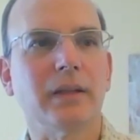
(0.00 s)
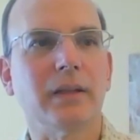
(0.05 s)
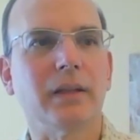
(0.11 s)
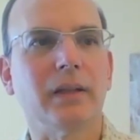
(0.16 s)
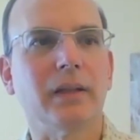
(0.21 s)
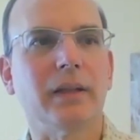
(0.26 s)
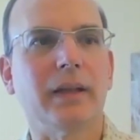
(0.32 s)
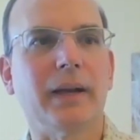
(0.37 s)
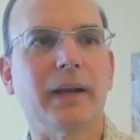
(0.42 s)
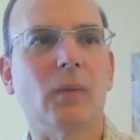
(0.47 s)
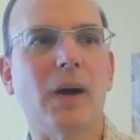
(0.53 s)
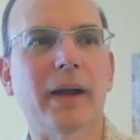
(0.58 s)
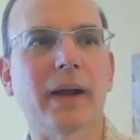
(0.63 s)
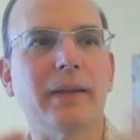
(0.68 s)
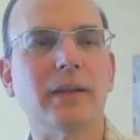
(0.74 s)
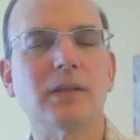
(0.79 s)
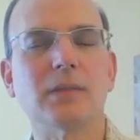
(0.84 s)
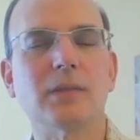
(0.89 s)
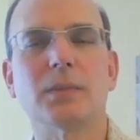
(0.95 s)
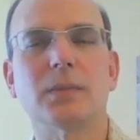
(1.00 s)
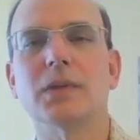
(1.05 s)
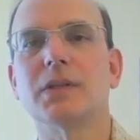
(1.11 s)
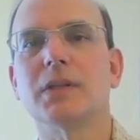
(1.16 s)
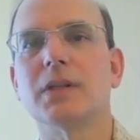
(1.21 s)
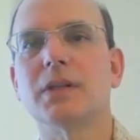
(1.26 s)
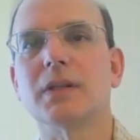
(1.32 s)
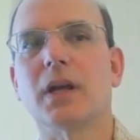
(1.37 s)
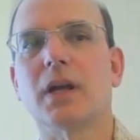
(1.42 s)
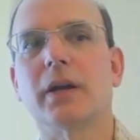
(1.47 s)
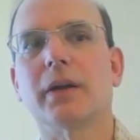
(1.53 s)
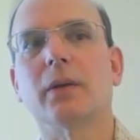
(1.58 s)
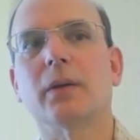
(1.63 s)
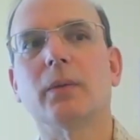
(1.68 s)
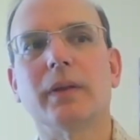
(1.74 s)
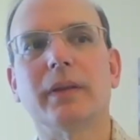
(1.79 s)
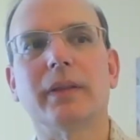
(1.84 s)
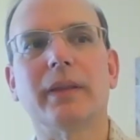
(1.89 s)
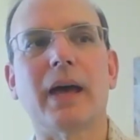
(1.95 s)
see like why this person is
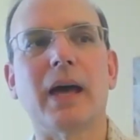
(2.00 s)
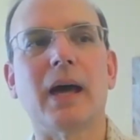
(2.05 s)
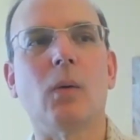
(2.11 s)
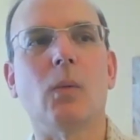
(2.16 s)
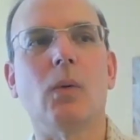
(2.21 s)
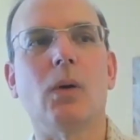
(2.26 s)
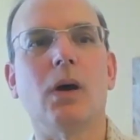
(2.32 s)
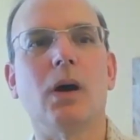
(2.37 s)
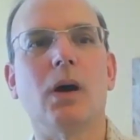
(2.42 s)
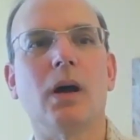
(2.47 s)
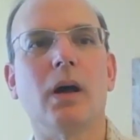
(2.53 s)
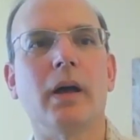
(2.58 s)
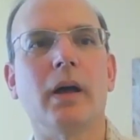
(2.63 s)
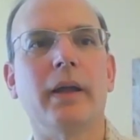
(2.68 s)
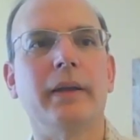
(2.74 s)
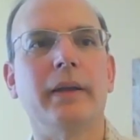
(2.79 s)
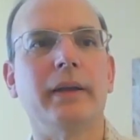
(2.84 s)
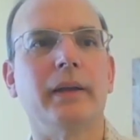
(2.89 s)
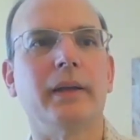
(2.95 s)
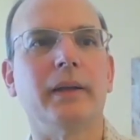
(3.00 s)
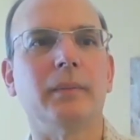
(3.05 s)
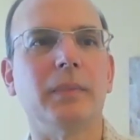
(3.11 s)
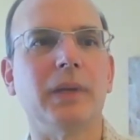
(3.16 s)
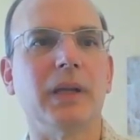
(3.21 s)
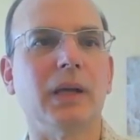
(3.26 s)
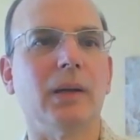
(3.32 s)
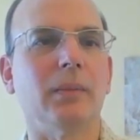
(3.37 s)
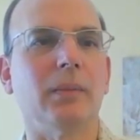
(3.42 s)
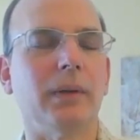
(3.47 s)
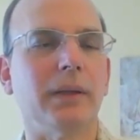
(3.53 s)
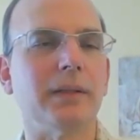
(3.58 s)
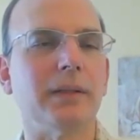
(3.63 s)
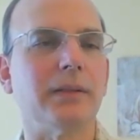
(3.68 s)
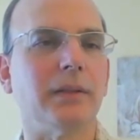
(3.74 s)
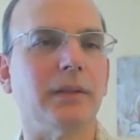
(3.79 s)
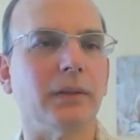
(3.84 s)
arguing that one and be able